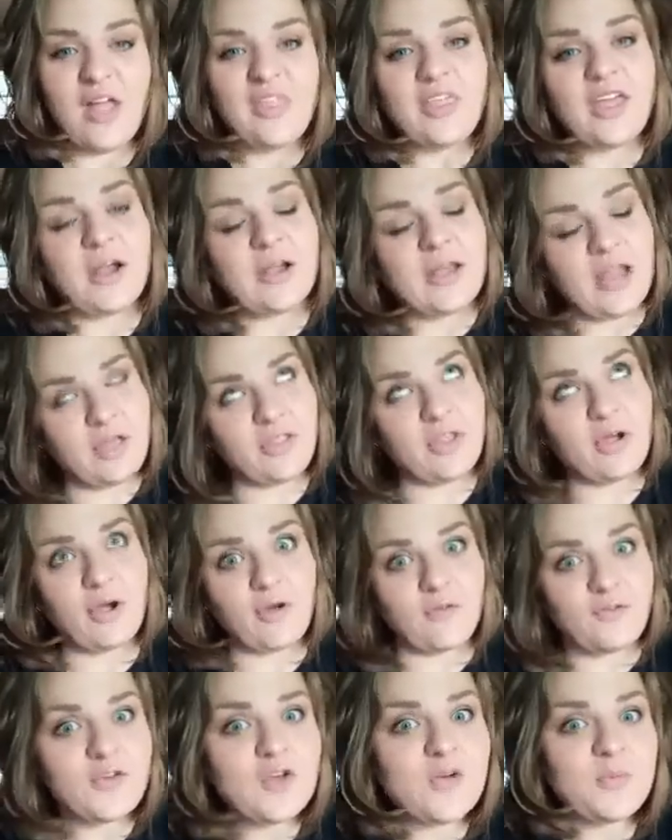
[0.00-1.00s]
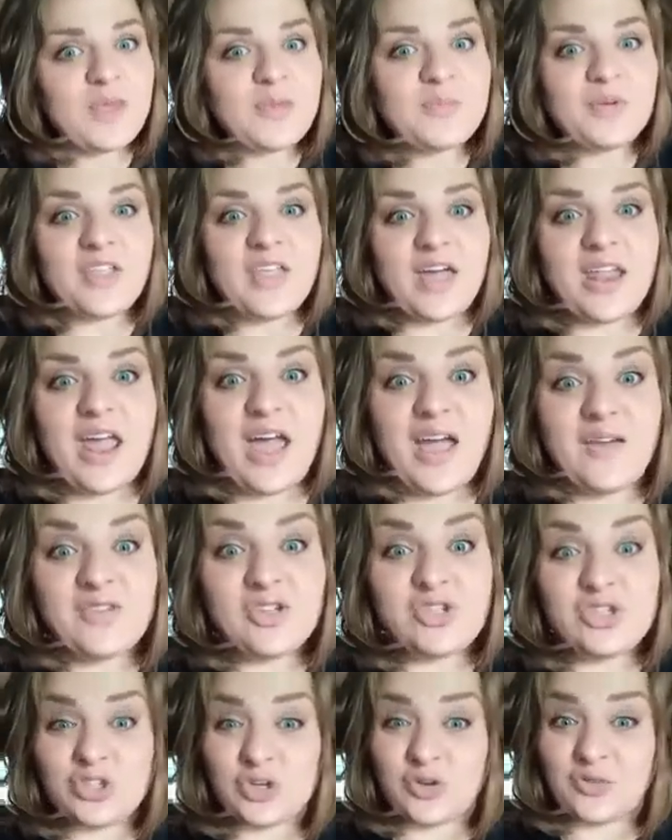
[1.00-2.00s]
There are a few people that
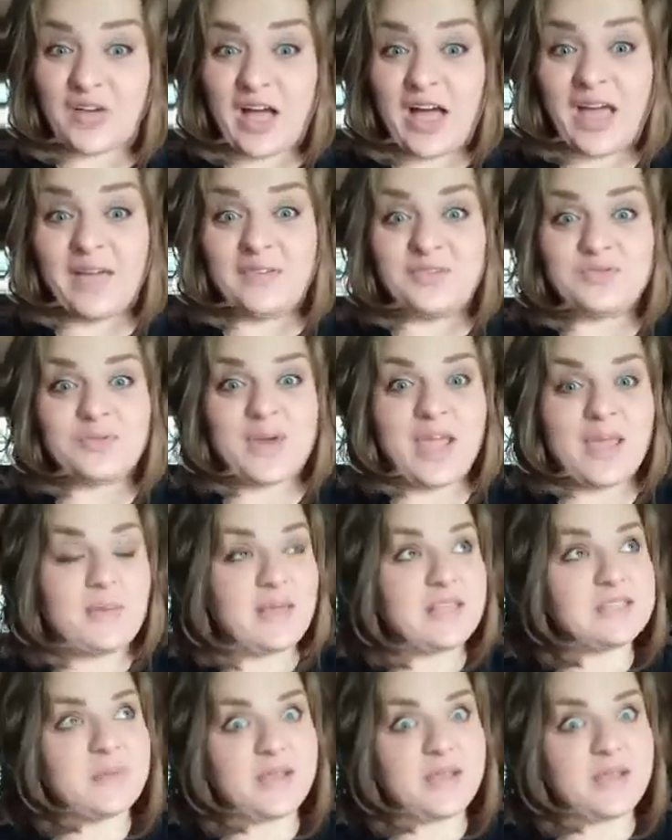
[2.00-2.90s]
have survived rabies,